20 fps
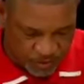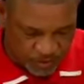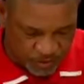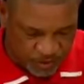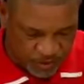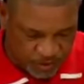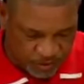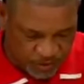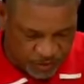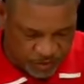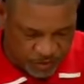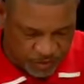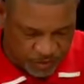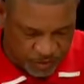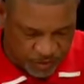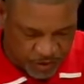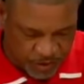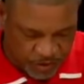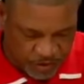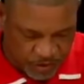New
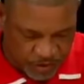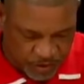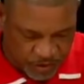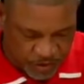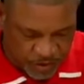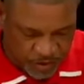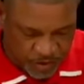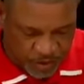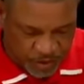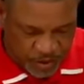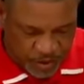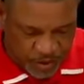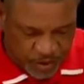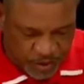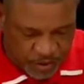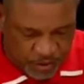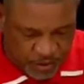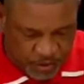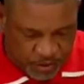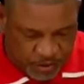Orleans.
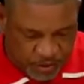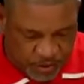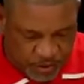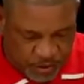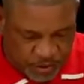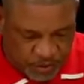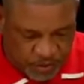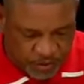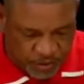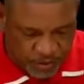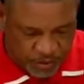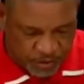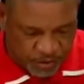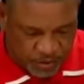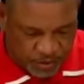Our Jeff Van